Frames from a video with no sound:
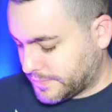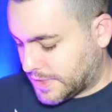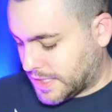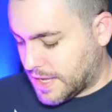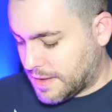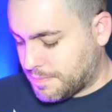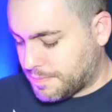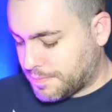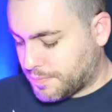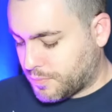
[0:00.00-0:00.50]

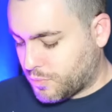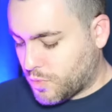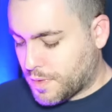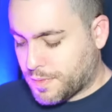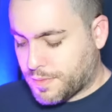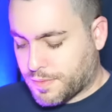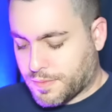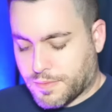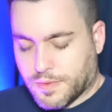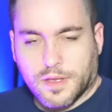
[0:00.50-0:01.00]
keep
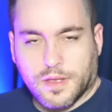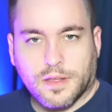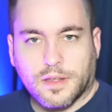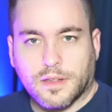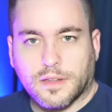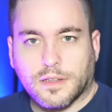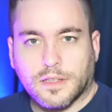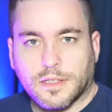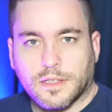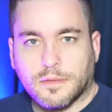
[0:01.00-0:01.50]
with
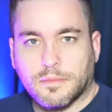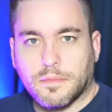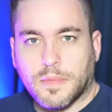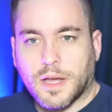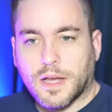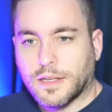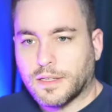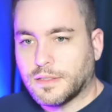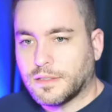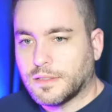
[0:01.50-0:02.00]
uh,
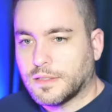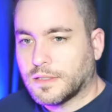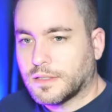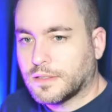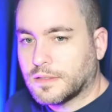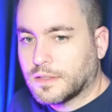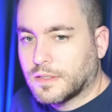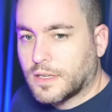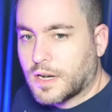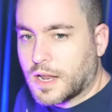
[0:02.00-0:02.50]
my.
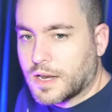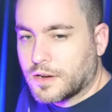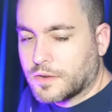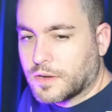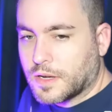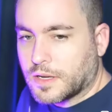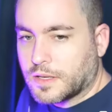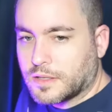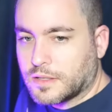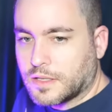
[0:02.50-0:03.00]
Uh, I know
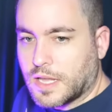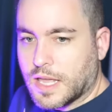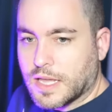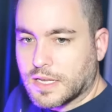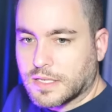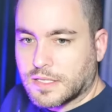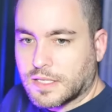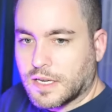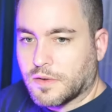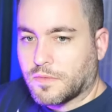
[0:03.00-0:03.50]
I, you
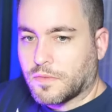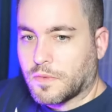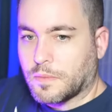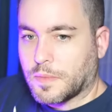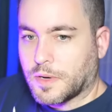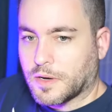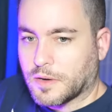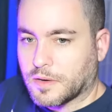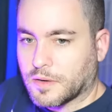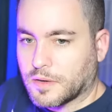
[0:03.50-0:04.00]
can't see it from
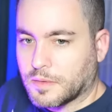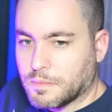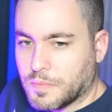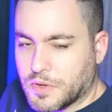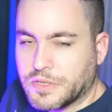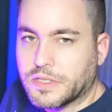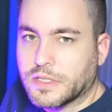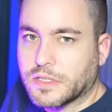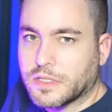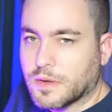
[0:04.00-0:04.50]
here,
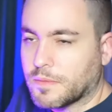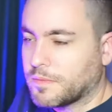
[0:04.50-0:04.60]
but some